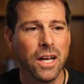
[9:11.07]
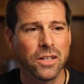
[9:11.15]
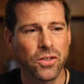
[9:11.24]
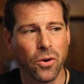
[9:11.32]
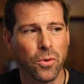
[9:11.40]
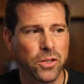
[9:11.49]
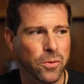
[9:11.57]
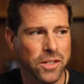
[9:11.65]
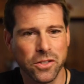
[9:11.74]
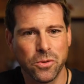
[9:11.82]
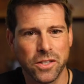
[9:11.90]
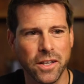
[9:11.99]
So, which was
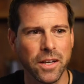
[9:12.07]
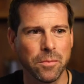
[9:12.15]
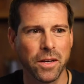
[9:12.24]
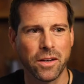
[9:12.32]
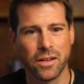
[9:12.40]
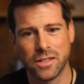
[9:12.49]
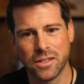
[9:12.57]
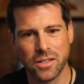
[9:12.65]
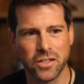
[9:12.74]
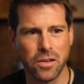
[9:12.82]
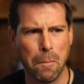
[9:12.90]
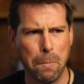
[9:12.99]
interesting because it's
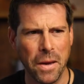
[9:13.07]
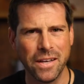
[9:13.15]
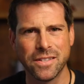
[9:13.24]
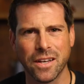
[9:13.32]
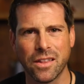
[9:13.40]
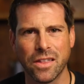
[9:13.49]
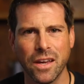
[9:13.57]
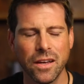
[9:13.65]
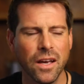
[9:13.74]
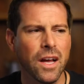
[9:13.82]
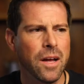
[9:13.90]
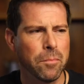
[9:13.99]
such a basic
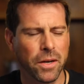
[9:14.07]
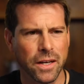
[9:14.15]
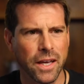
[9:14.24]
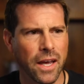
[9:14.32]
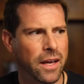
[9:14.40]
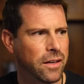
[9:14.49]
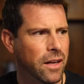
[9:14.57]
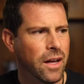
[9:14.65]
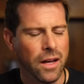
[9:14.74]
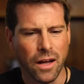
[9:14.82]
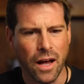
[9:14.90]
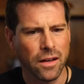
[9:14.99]
thing, but again,
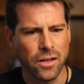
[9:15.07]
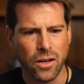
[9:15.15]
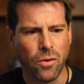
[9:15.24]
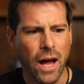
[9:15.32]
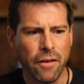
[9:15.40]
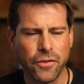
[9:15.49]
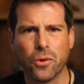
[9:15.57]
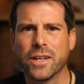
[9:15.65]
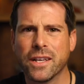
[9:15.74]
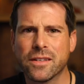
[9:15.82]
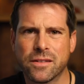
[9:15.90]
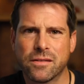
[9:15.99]
you know, after
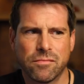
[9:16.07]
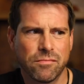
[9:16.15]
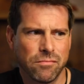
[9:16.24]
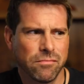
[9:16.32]
this